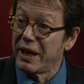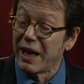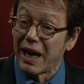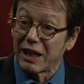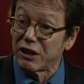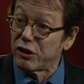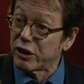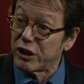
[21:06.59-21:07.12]

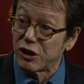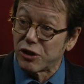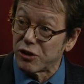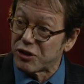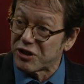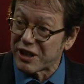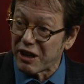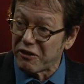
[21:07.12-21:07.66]
And look at
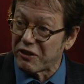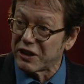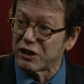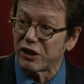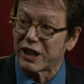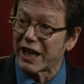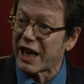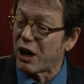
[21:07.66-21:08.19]
yourself and
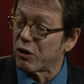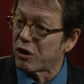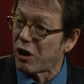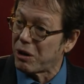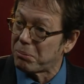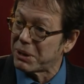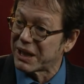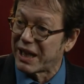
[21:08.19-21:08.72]
look at how
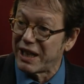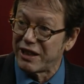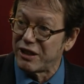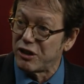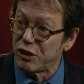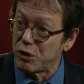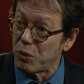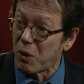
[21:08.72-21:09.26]
complicated
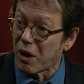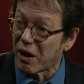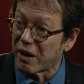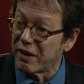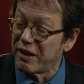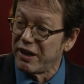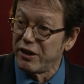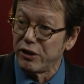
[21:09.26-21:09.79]
you
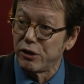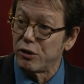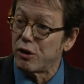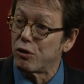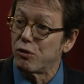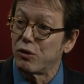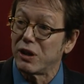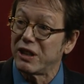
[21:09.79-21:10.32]
are. You
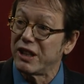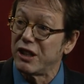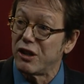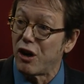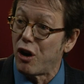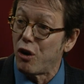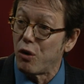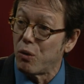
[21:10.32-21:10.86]
don't really
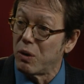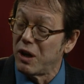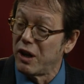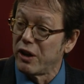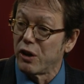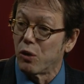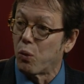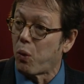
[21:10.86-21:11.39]
know
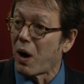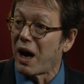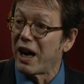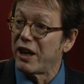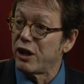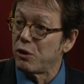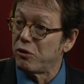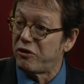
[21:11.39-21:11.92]
why
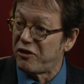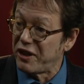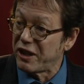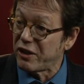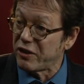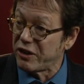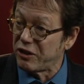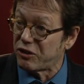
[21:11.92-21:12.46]
you
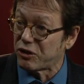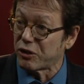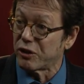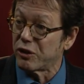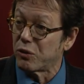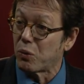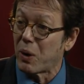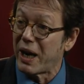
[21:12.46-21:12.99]
feel these
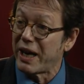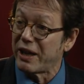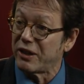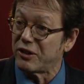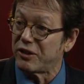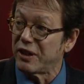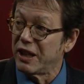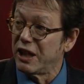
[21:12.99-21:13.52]
certain
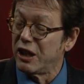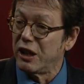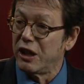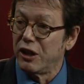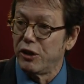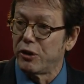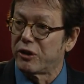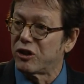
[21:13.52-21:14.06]
ways.
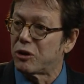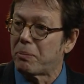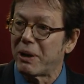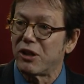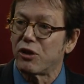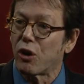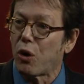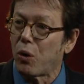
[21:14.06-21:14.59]
You could
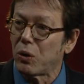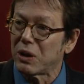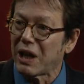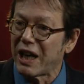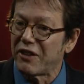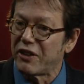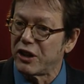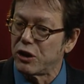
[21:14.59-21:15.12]
spend your whole
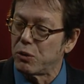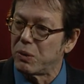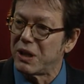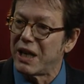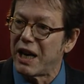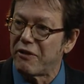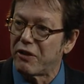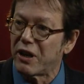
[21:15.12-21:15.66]
life and you would
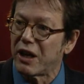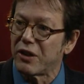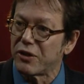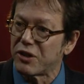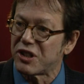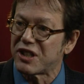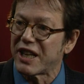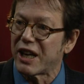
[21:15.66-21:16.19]
never
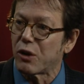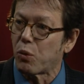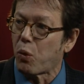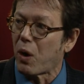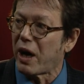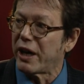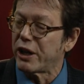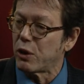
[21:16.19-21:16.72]
understand
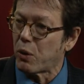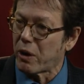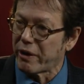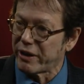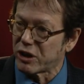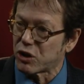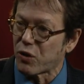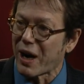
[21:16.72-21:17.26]
why you are
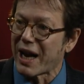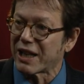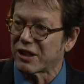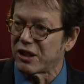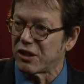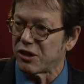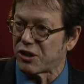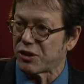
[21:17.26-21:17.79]

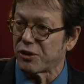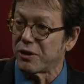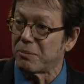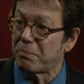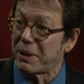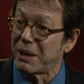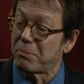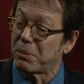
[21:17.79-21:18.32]
attracted to certain
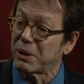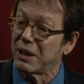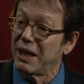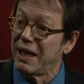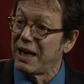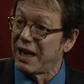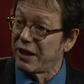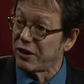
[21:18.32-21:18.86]
people
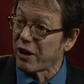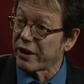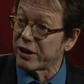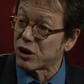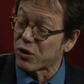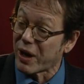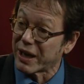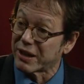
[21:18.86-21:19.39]
and not
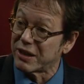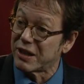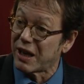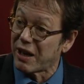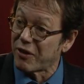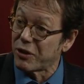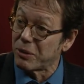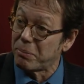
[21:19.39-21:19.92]
attracted to
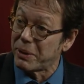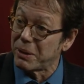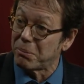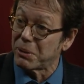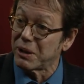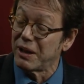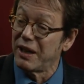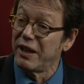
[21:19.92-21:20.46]
other
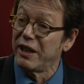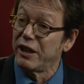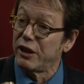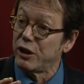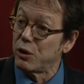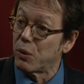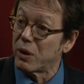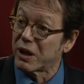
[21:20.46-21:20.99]
people.
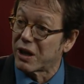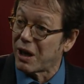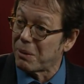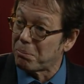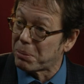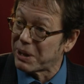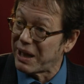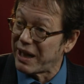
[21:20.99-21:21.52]
You are
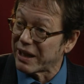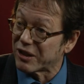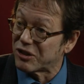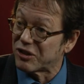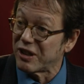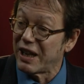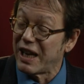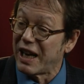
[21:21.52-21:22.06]

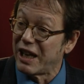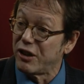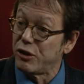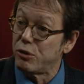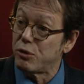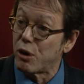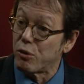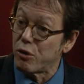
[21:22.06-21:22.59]
complex and
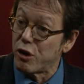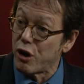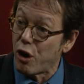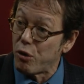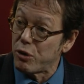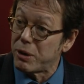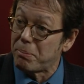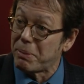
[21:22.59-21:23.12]
you don't
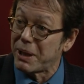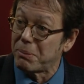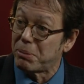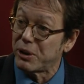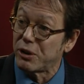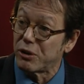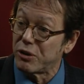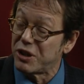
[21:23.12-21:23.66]
know the people
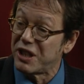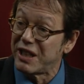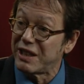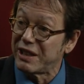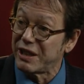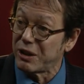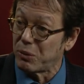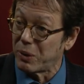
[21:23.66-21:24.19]
you're
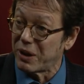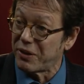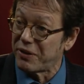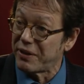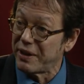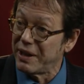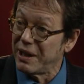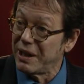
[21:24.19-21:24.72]
dealing
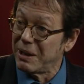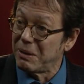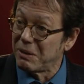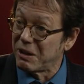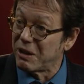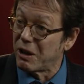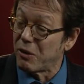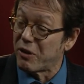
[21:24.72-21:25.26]
with.
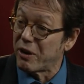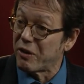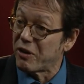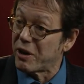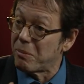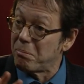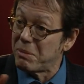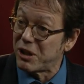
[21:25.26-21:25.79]
You know,
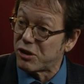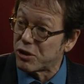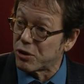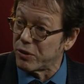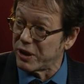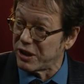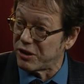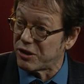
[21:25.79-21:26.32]
they're
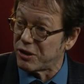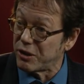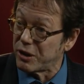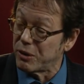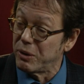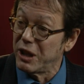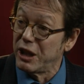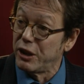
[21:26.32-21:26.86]
mysteries to
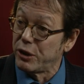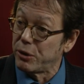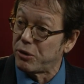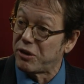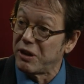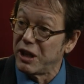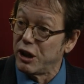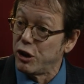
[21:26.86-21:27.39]
you.
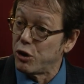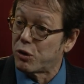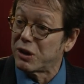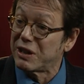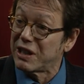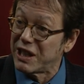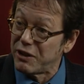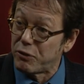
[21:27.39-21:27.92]
You could
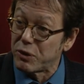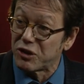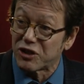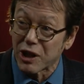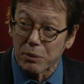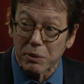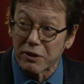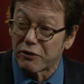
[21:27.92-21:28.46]
live with
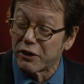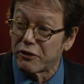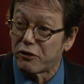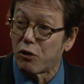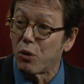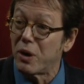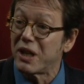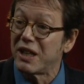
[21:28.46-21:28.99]
someone for
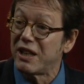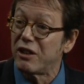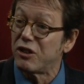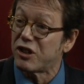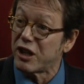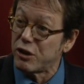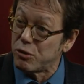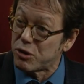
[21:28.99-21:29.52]
40
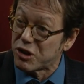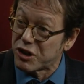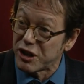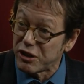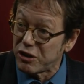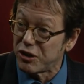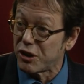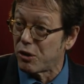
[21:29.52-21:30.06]
years and you
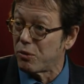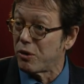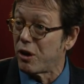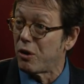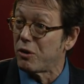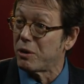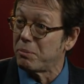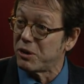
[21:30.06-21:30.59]
still don't
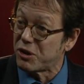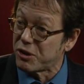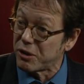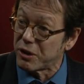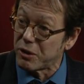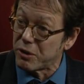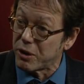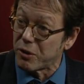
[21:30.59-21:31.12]
know them. You still
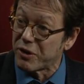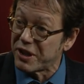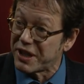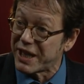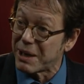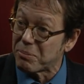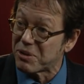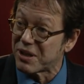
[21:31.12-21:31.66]
don't know the
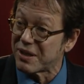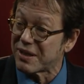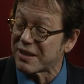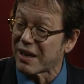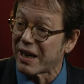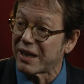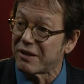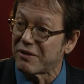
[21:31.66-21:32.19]
depths
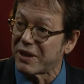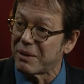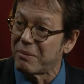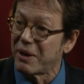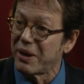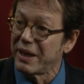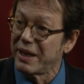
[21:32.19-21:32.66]
inside of them.